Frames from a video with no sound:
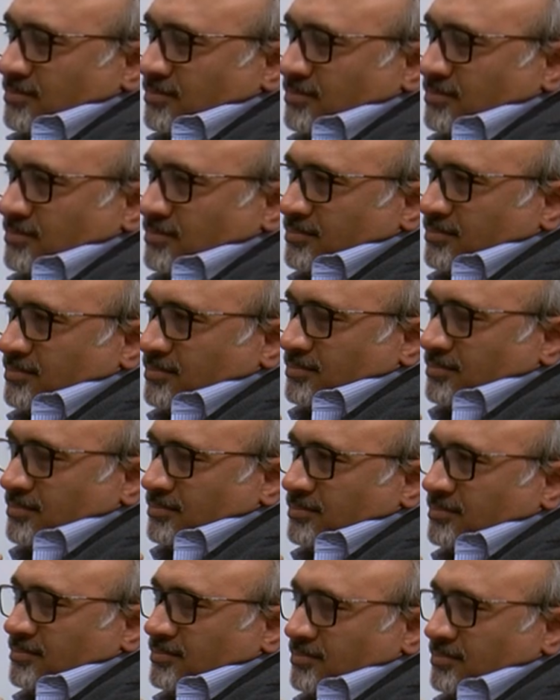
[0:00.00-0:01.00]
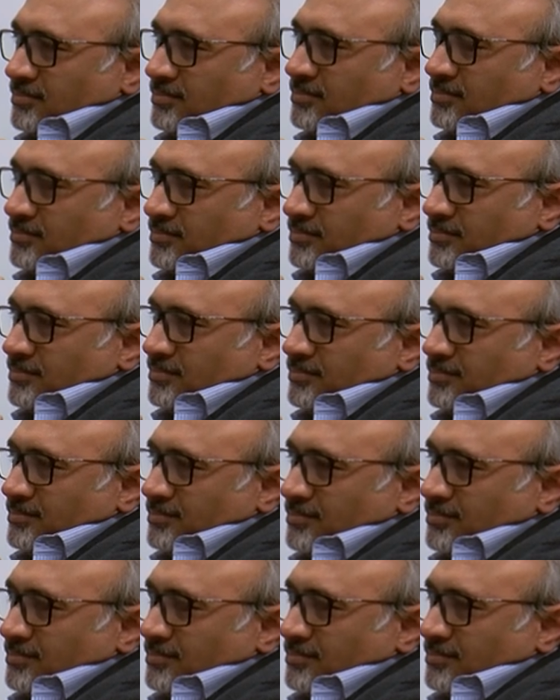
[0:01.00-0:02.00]

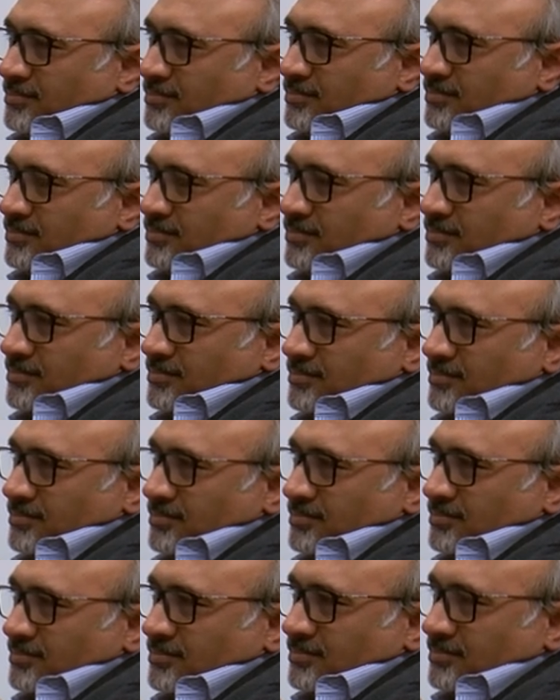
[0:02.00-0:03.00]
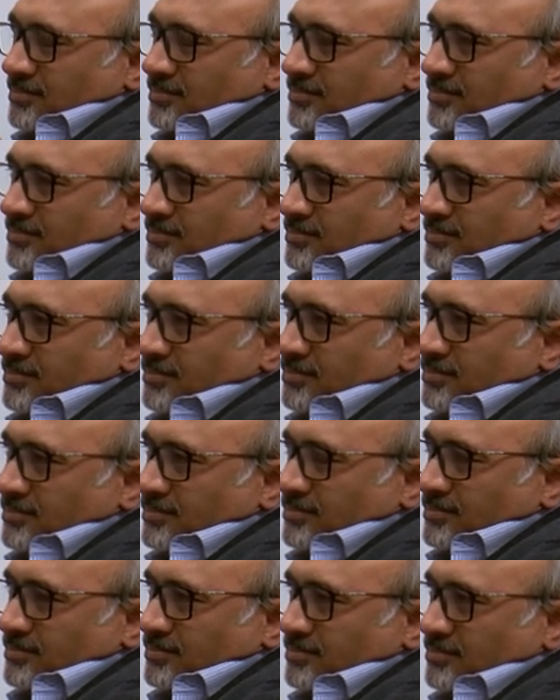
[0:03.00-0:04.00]

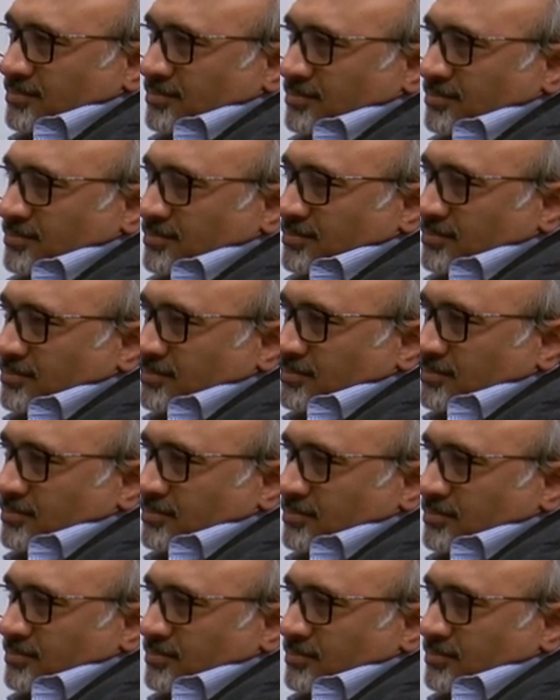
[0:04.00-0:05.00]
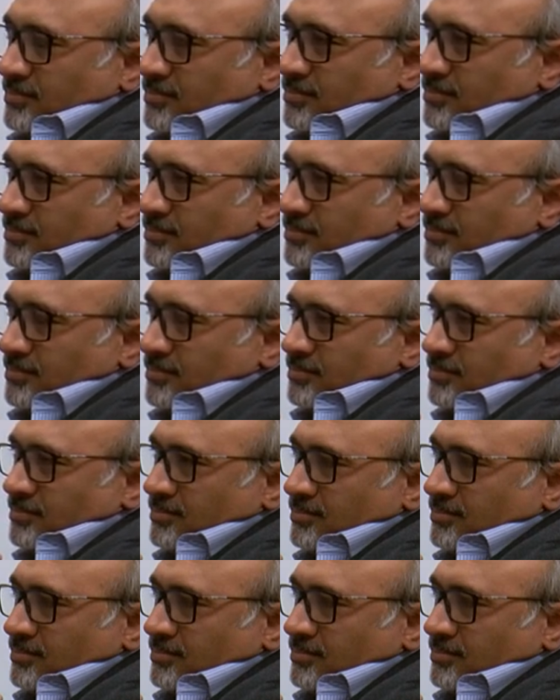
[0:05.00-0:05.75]
The person shown says nothing.